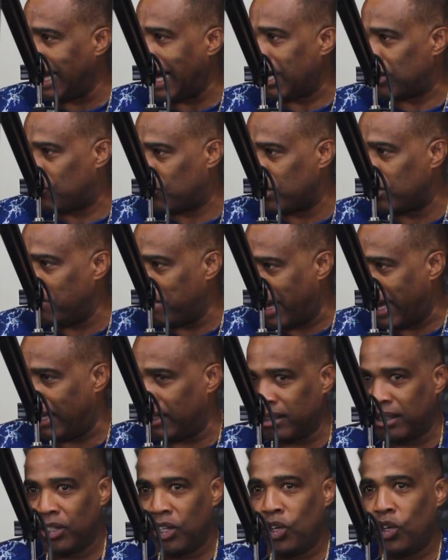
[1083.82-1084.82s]
natural
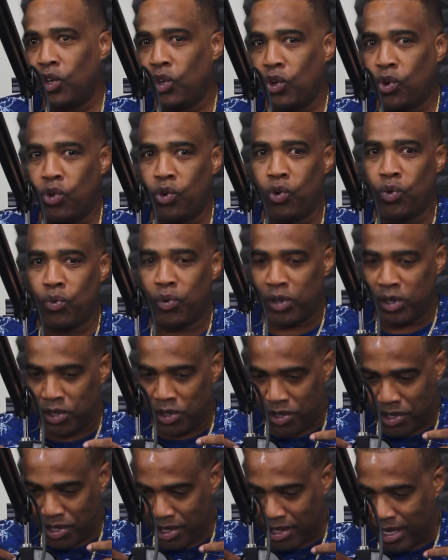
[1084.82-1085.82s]
men who
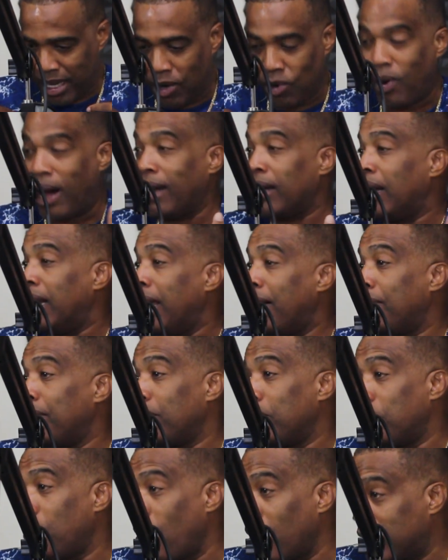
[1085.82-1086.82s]
was who had a
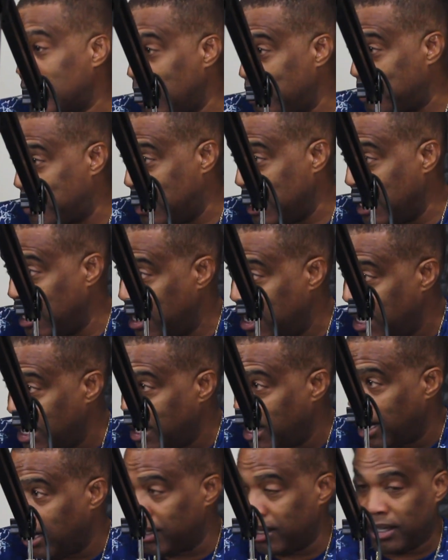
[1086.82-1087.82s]
level of autopsy
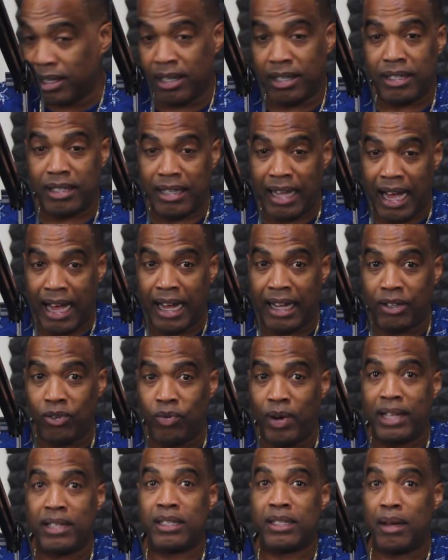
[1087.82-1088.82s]
and
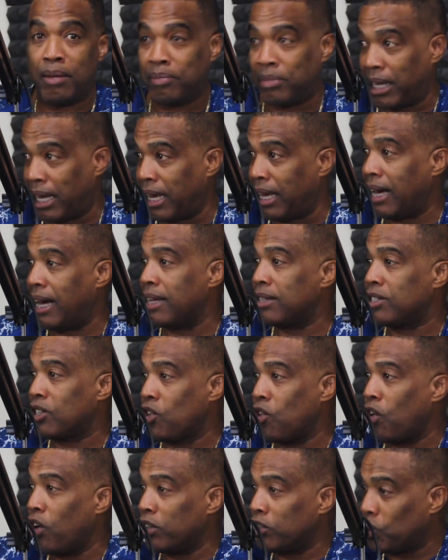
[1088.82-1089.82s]
understand when something has
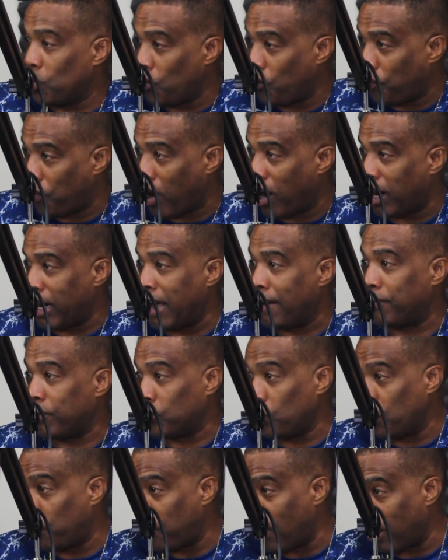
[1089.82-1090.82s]
gone too far left or
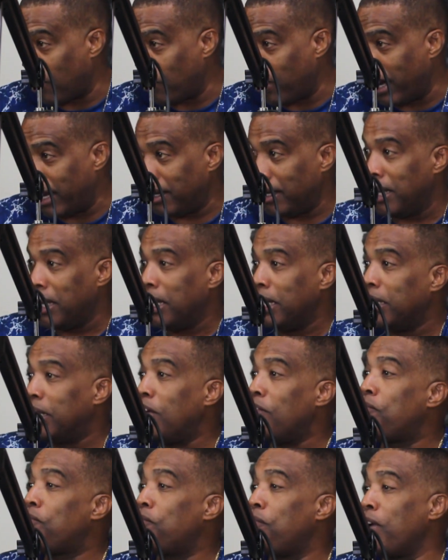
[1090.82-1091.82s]
too far right.
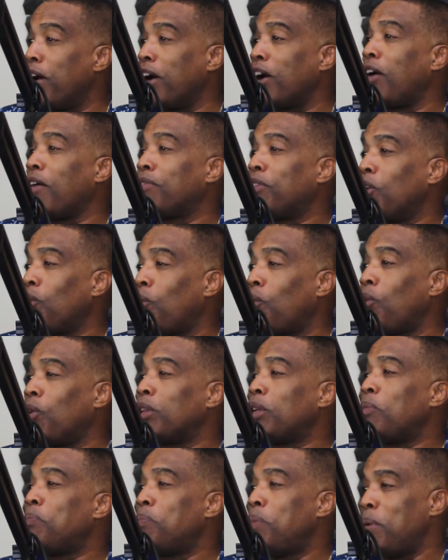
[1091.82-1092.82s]
The fear of the
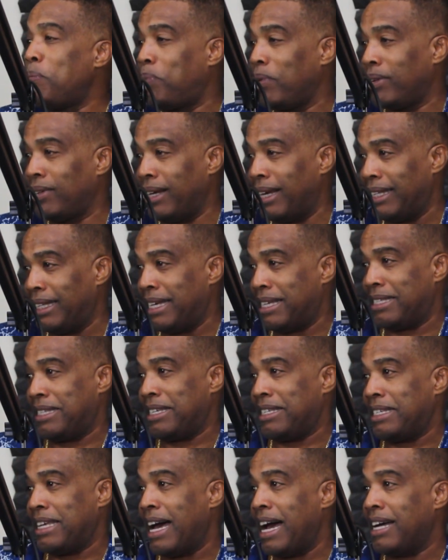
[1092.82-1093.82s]
older people in this
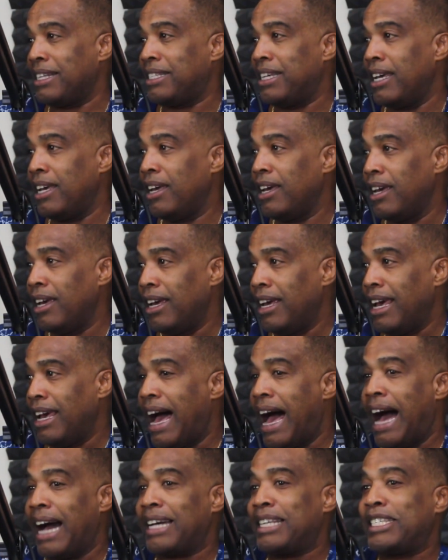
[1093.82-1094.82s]
society
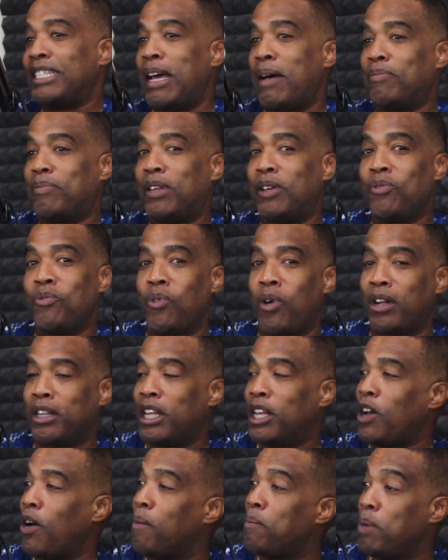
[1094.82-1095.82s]
accepting what
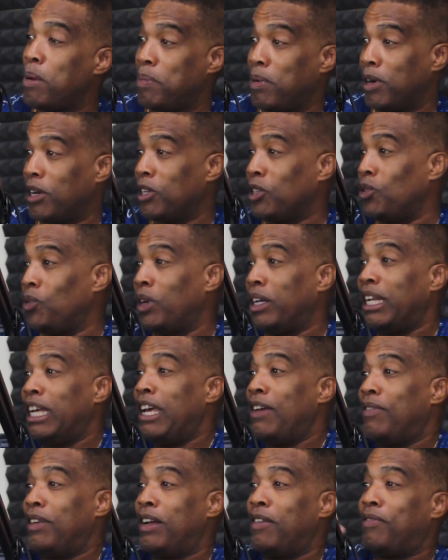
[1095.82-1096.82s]
the young people are doing,
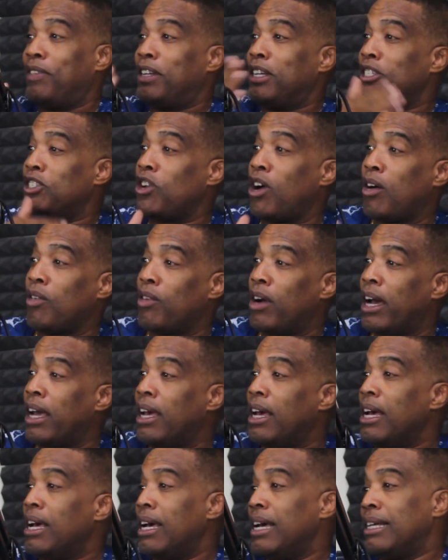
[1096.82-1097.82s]
even if it is not
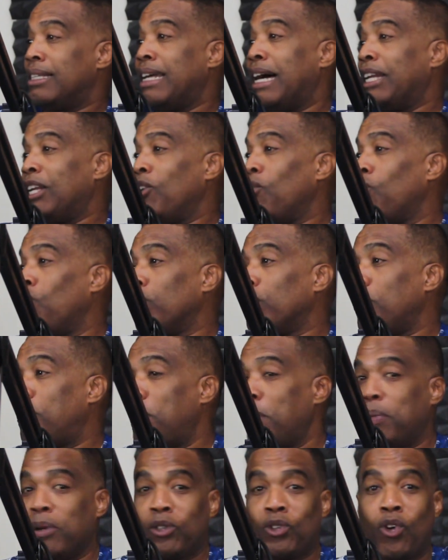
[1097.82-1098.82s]
right, is that the older
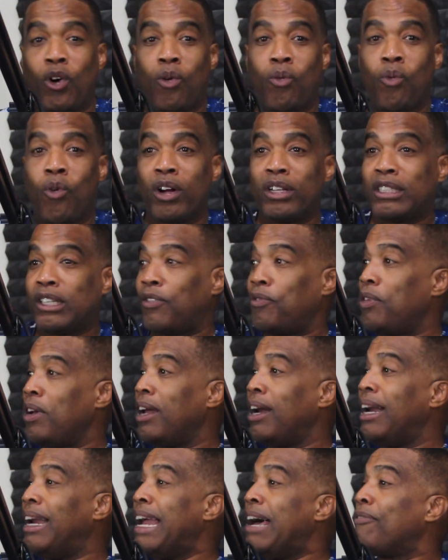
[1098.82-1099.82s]
people don't want to
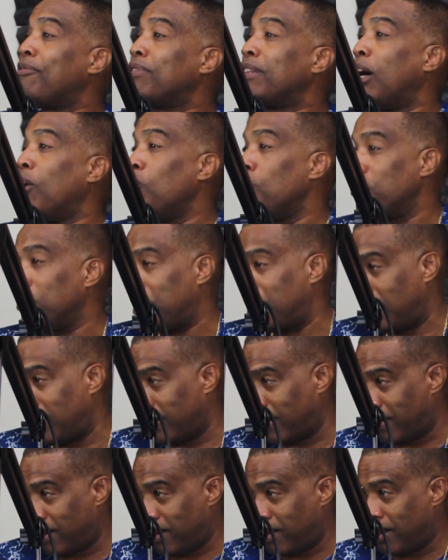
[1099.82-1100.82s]
feel left out,
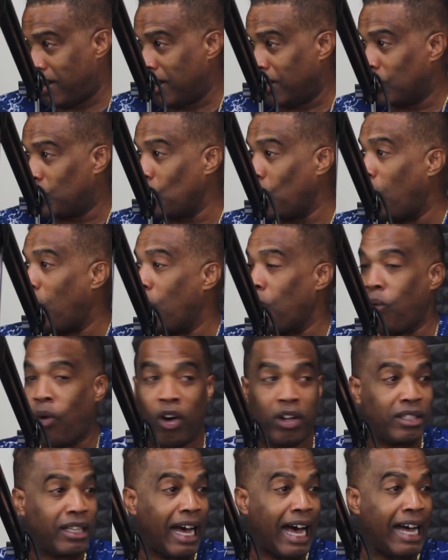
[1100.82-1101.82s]
don't
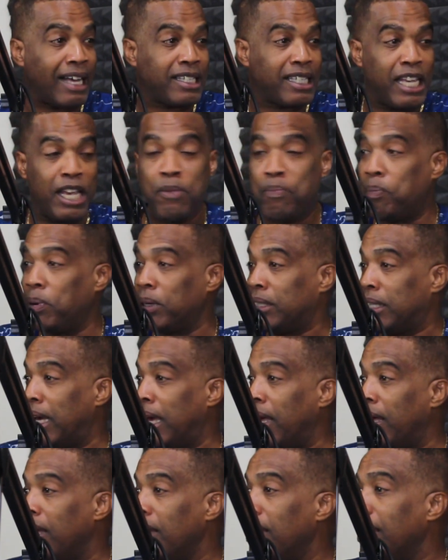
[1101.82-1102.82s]
want to, as he put
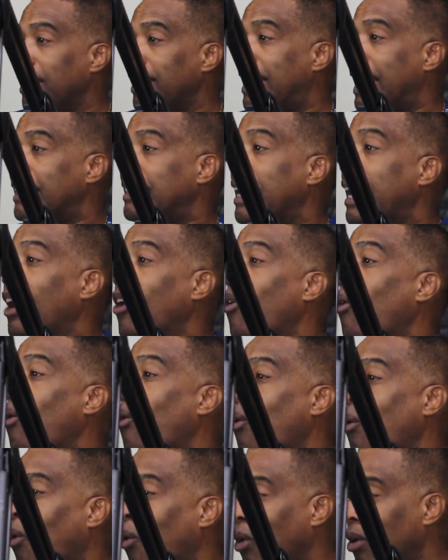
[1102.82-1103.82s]
it, getting
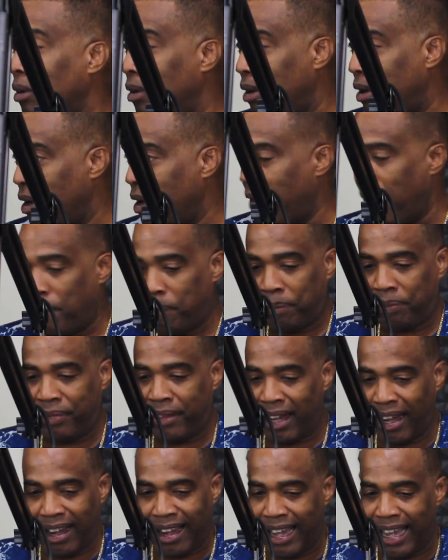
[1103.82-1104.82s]
old. Mm.
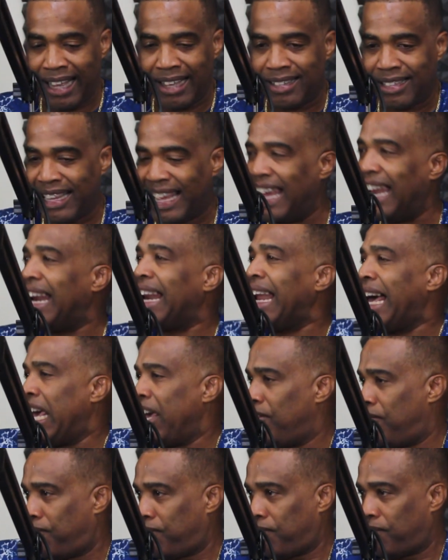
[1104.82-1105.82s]
There is in
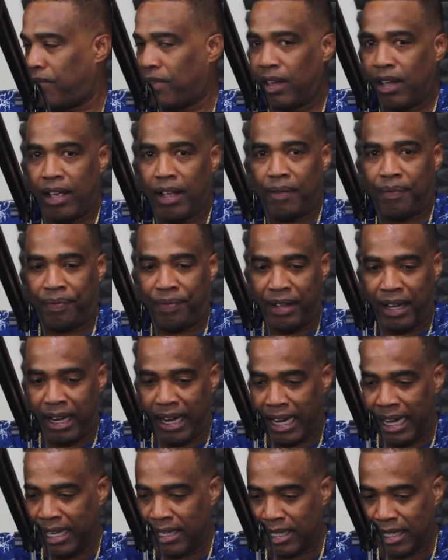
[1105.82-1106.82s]
life,
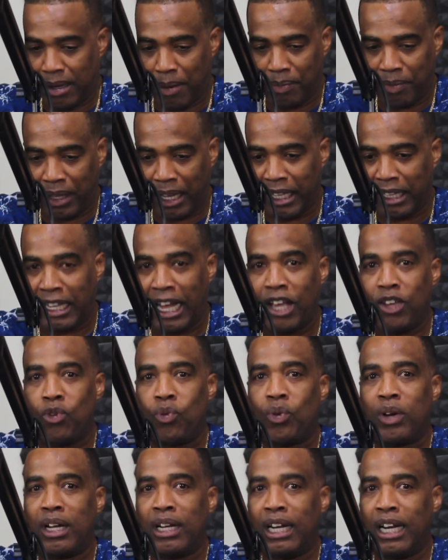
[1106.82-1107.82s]
there is something that
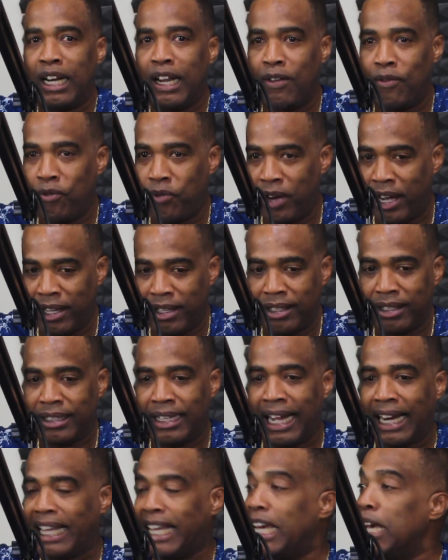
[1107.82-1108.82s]
you can live with
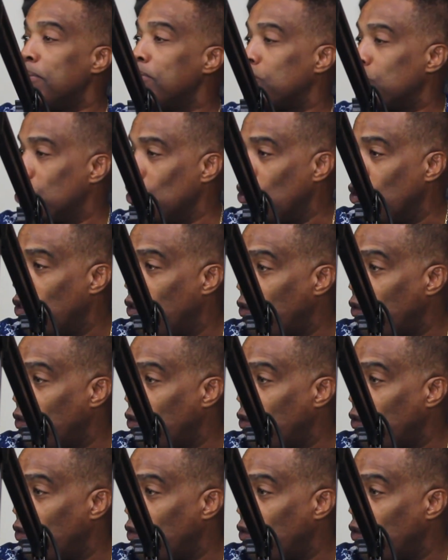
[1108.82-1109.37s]
that keeps you